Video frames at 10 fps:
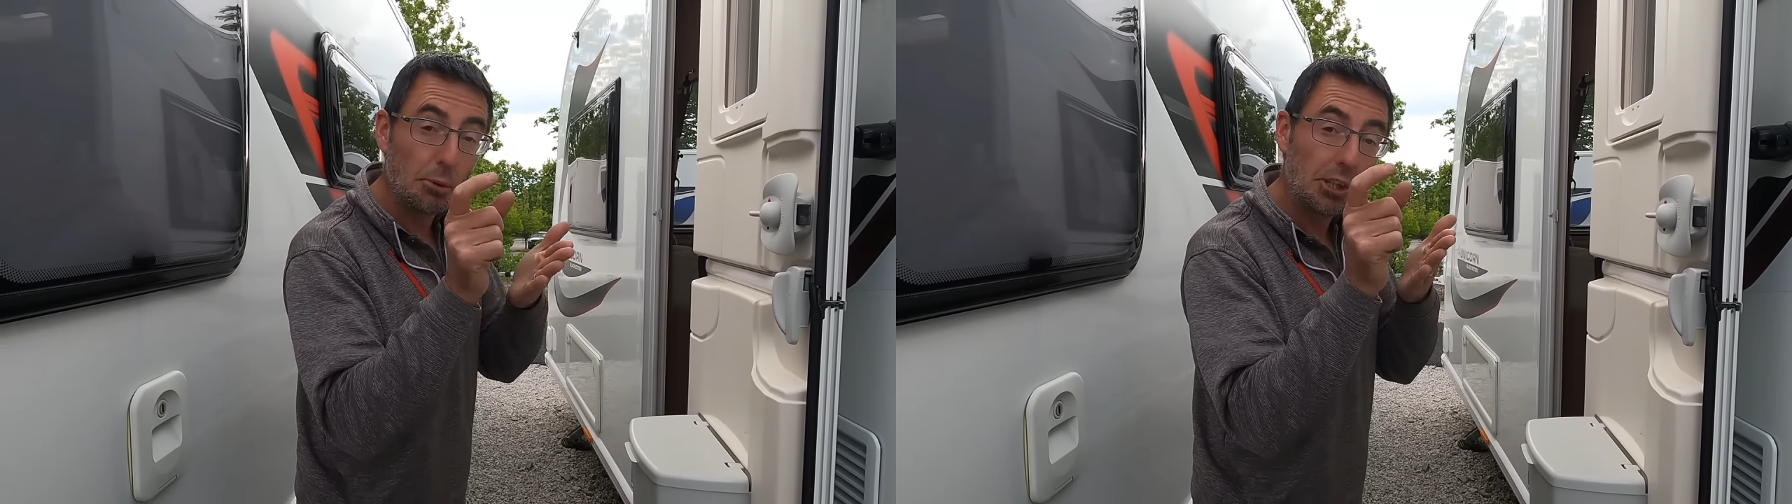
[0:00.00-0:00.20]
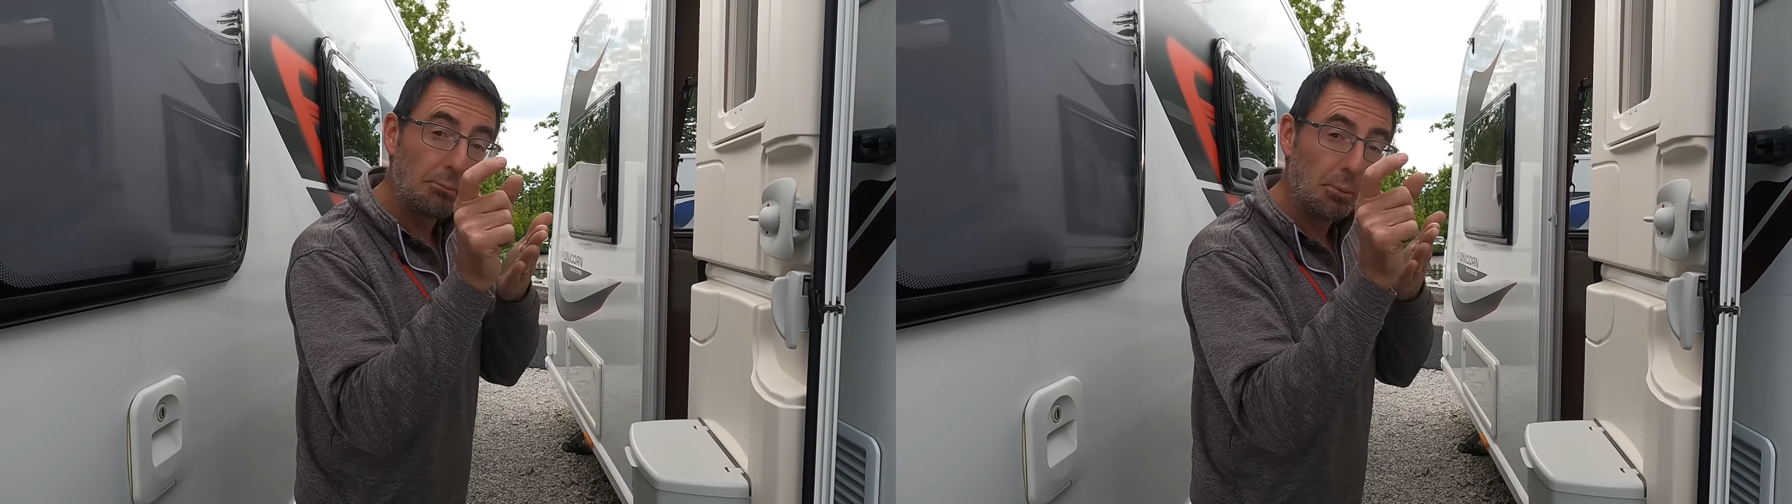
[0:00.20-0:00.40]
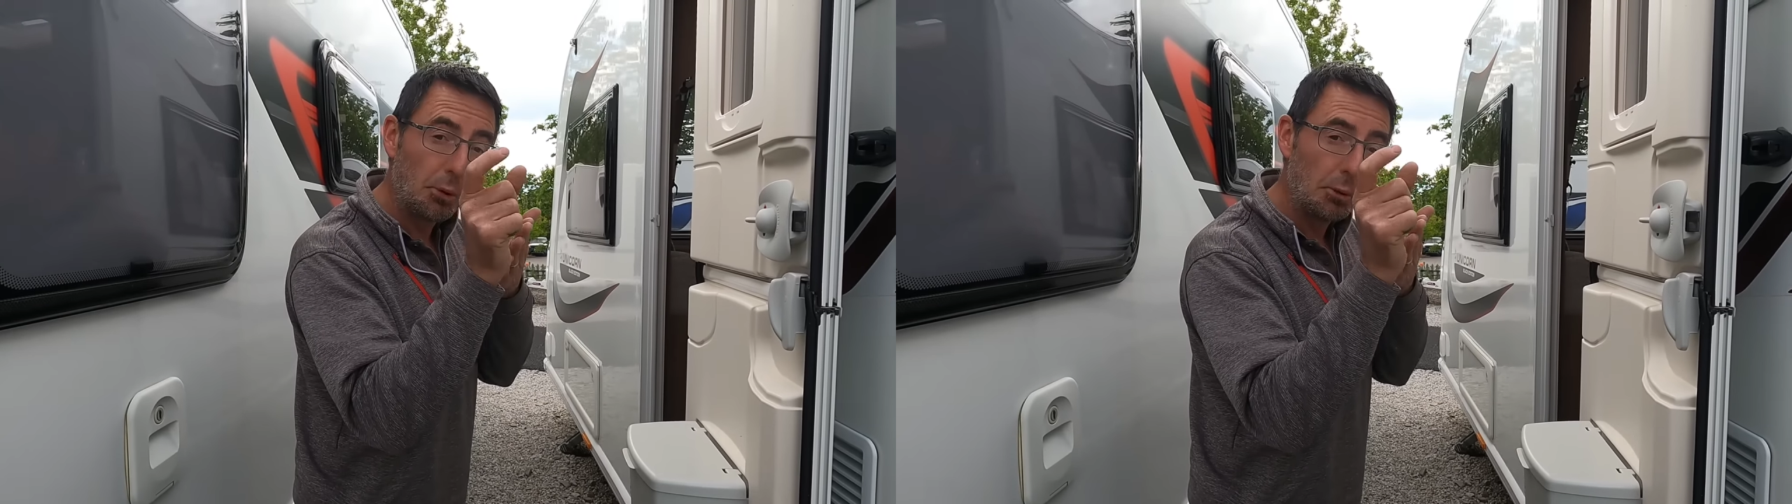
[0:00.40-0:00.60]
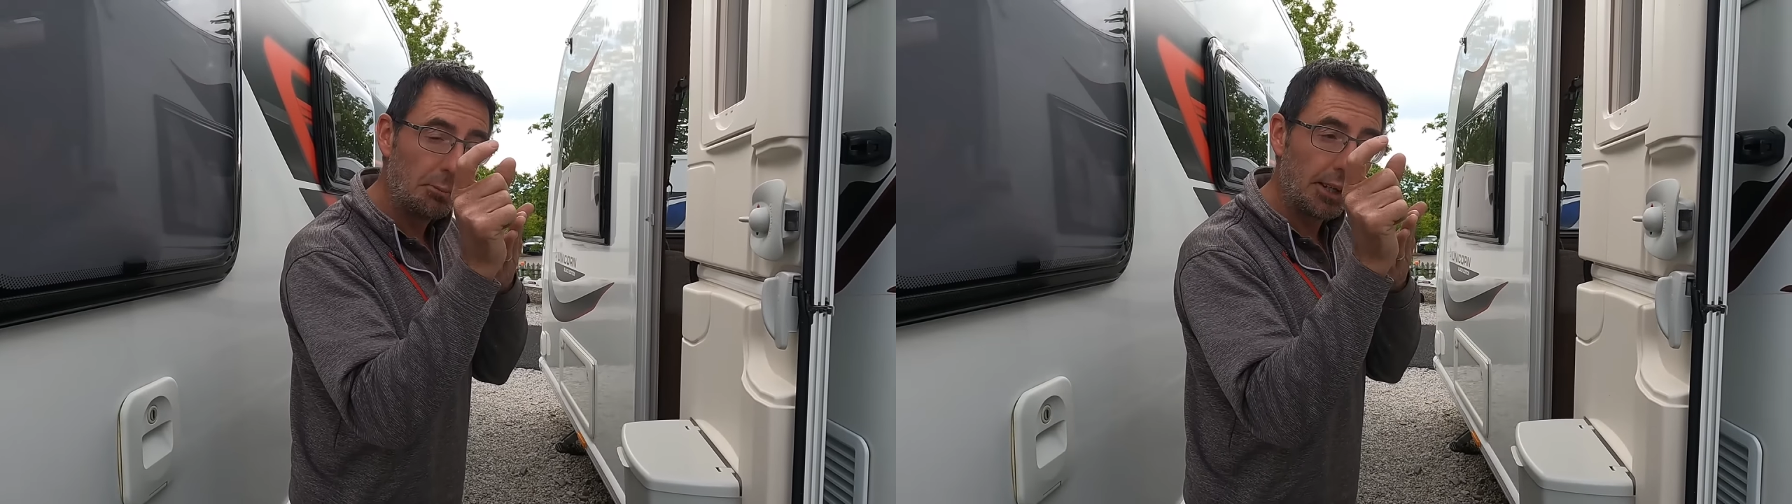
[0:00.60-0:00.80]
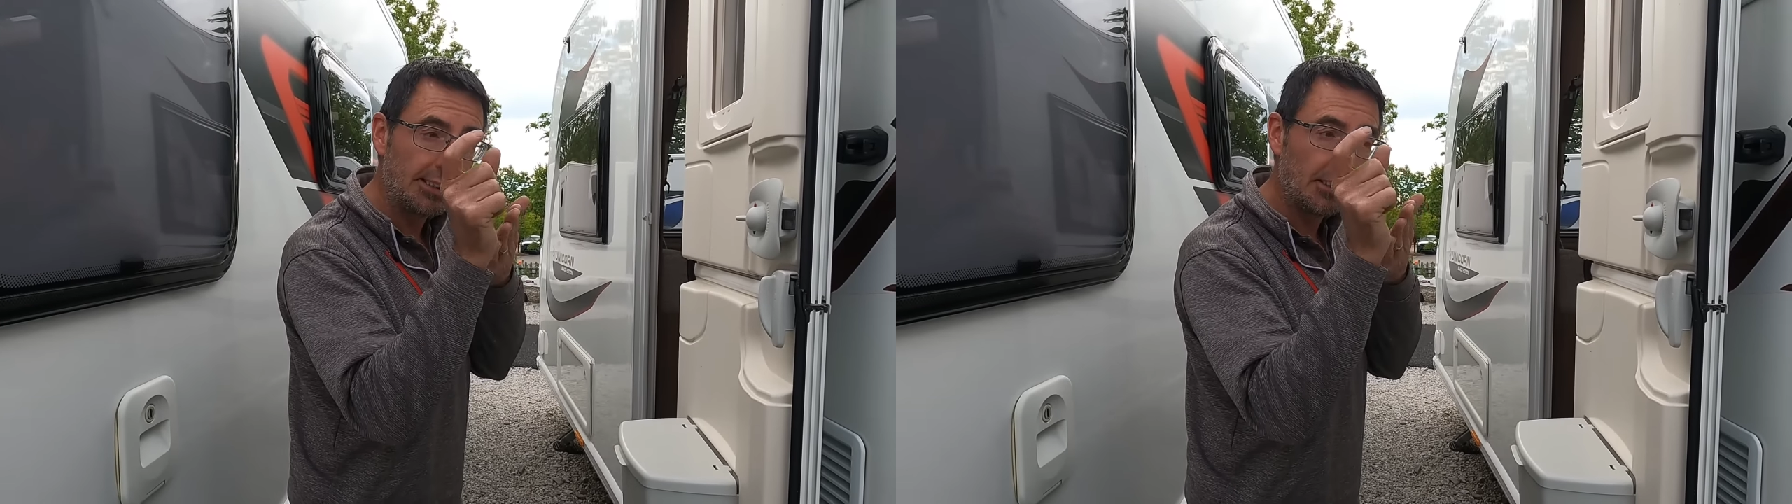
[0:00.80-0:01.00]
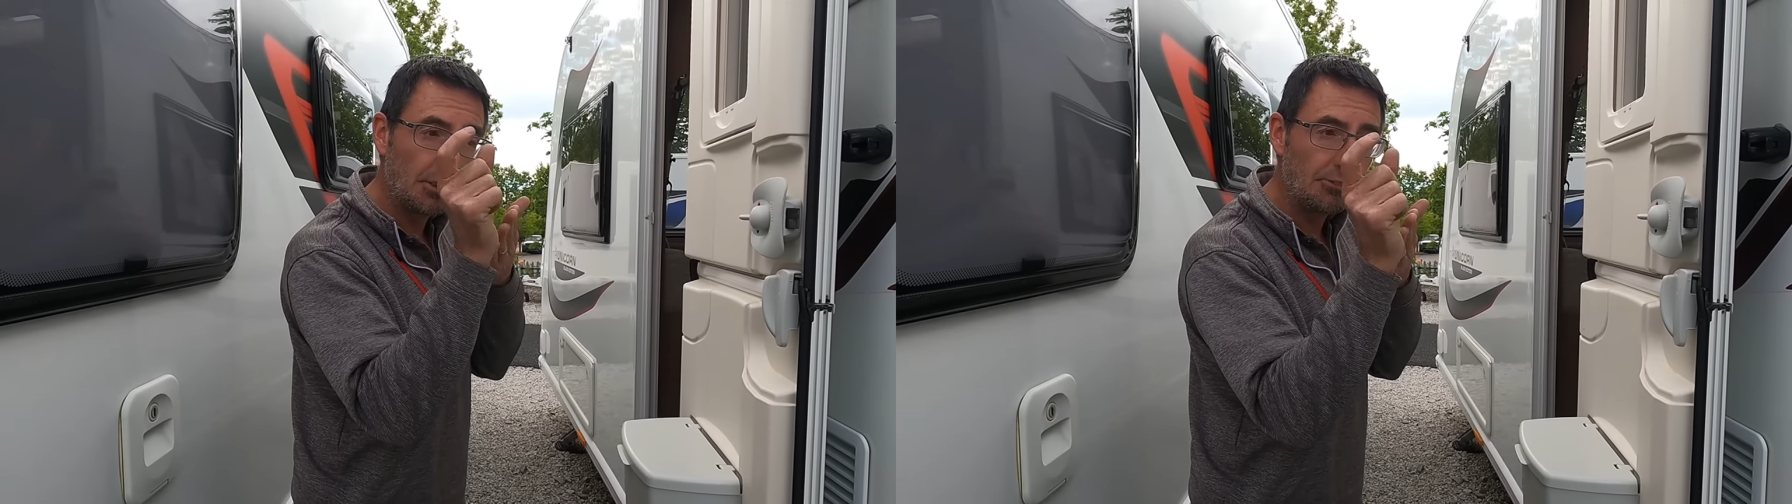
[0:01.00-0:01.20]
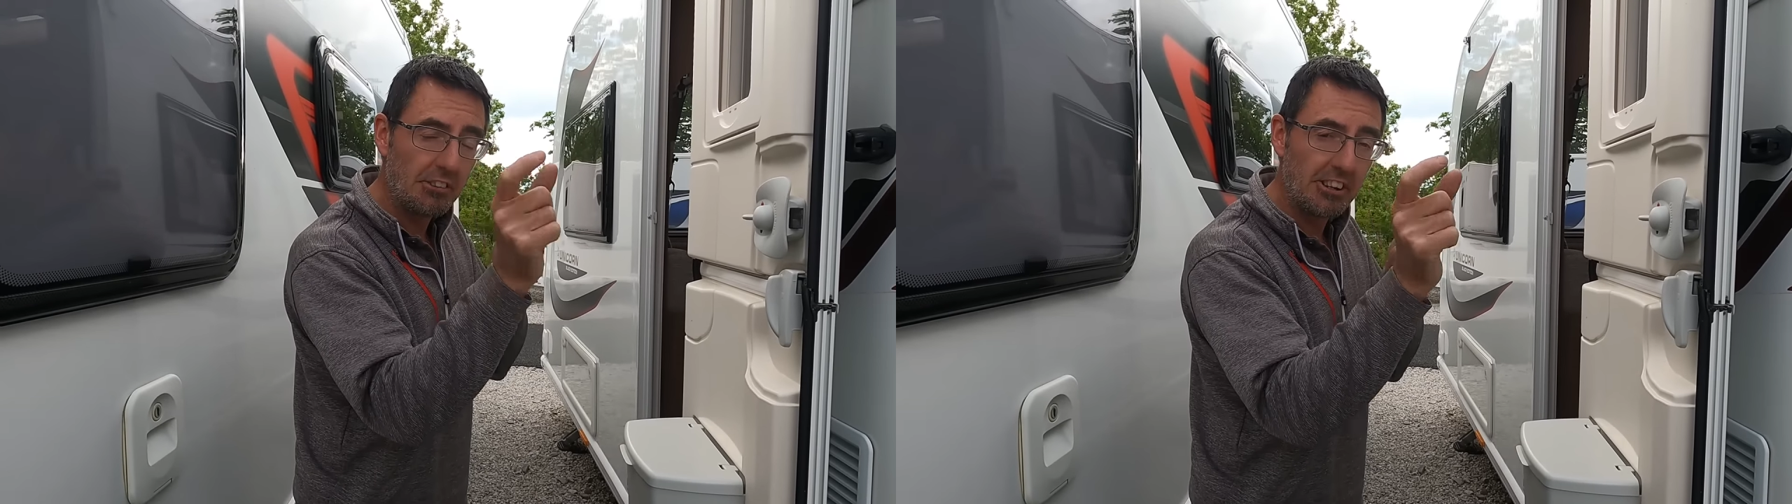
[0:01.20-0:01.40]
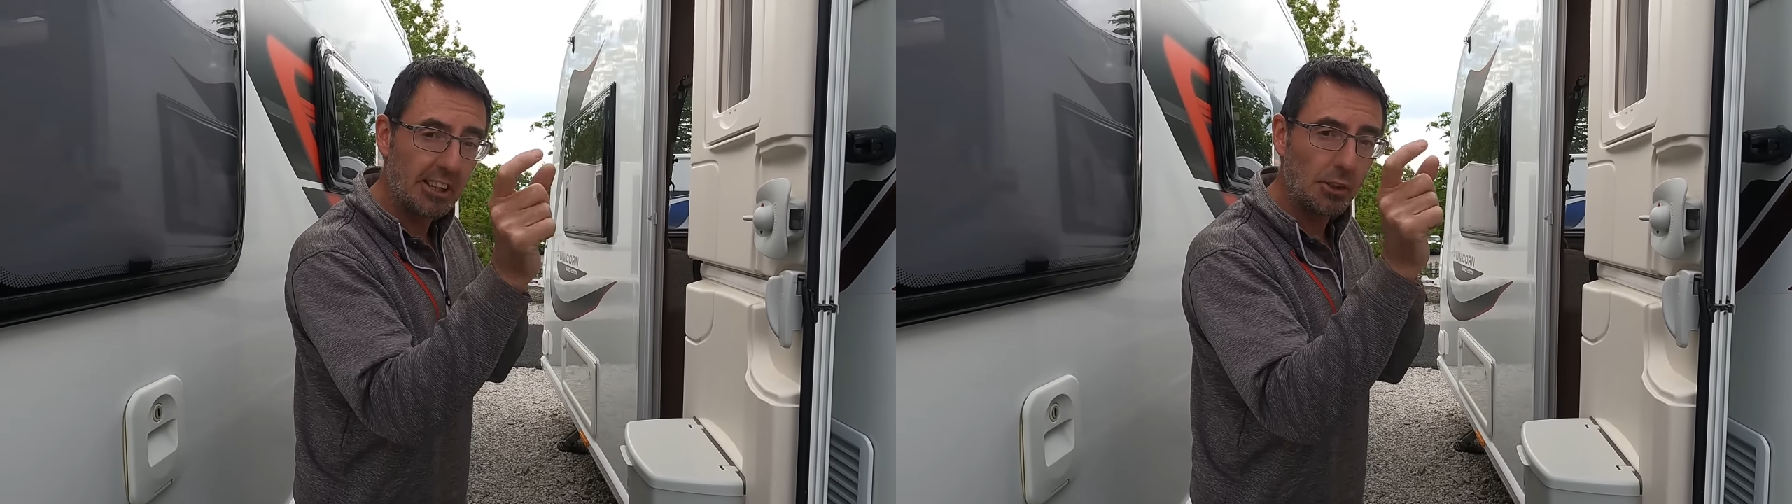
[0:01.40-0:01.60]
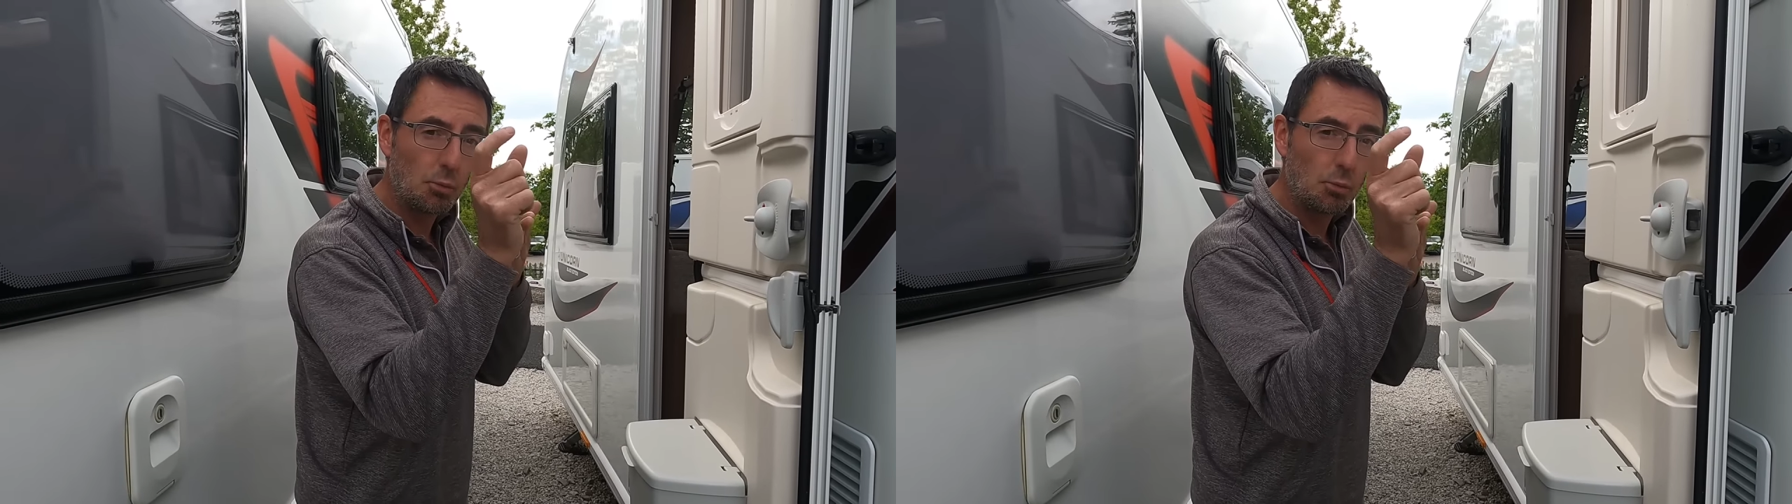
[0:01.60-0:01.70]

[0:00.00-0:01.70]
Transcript: but the important bit is on the very end, the